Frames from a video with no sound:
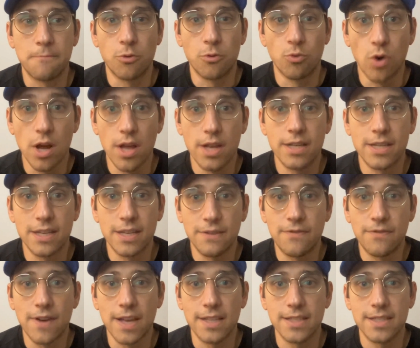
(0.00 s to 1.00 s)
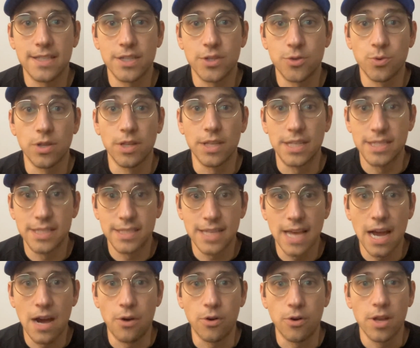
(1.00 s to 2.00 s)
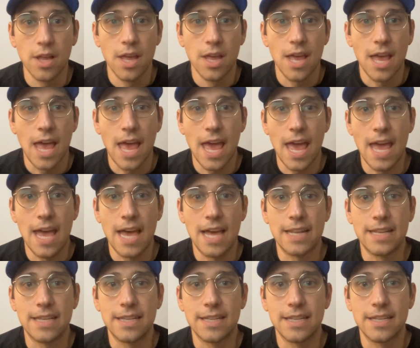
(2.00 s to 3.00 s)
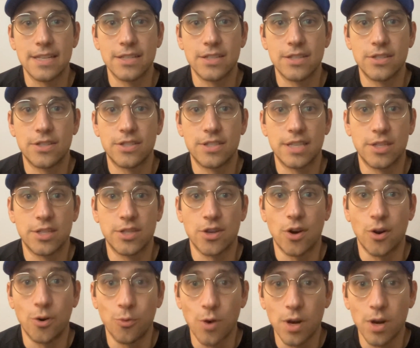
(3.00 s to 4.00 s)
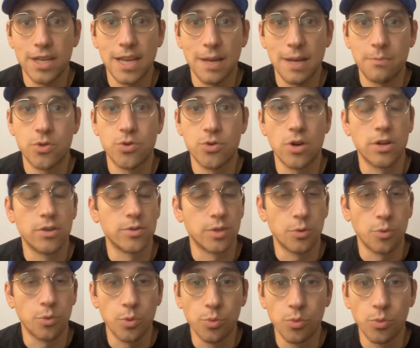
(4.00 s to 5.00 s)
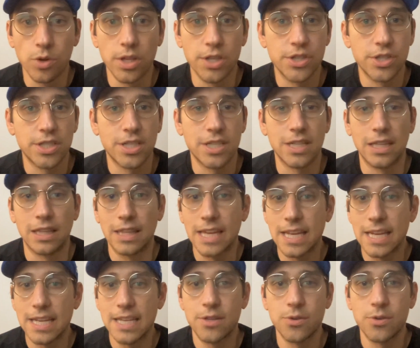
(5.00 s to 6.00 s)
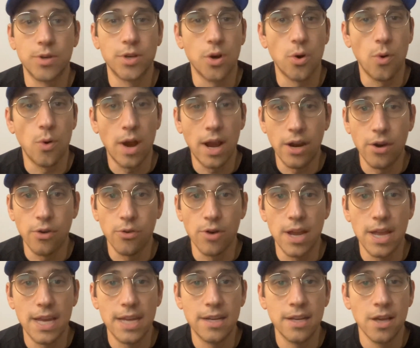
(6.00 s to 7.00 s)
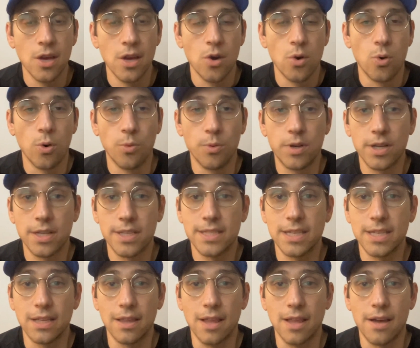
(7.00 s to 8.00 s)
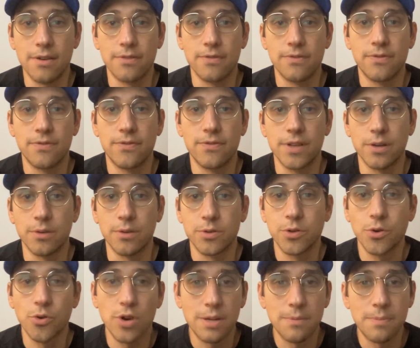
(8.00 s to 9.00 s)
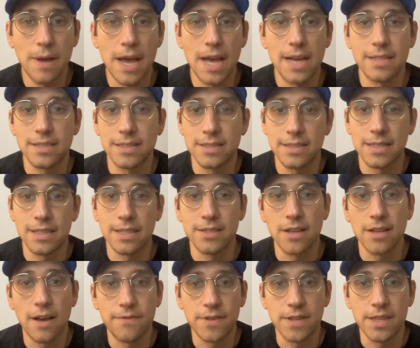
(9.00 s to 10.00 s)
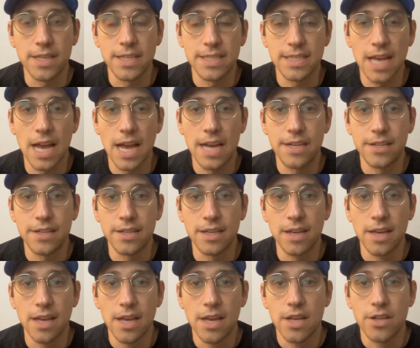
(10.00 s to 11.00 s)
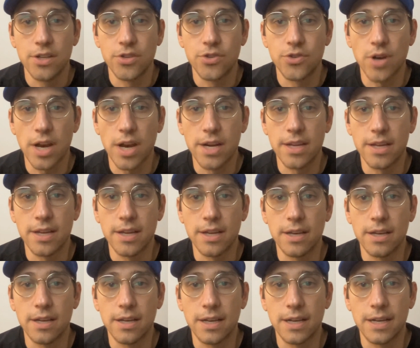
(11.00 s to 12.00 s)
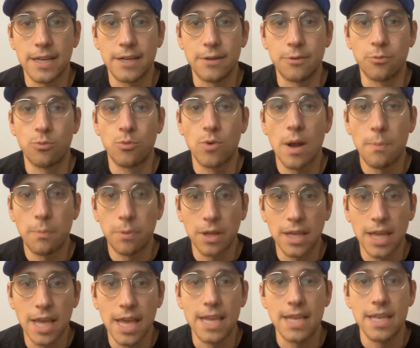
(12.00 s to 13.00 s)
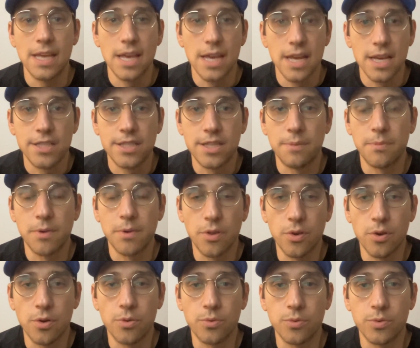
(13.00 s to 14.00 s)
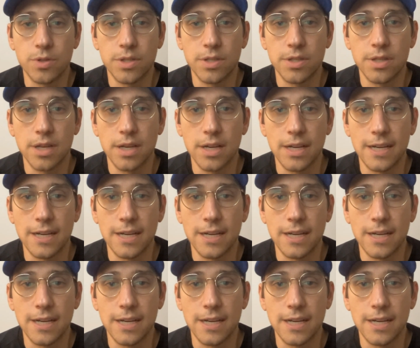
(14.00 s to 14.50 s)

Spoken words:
run defense is really stout. And since our run game struggles, are we really just going to lean into it, go air raid? Or are we going to see a lot of, screen passes, things off to the side to try to replicate some of those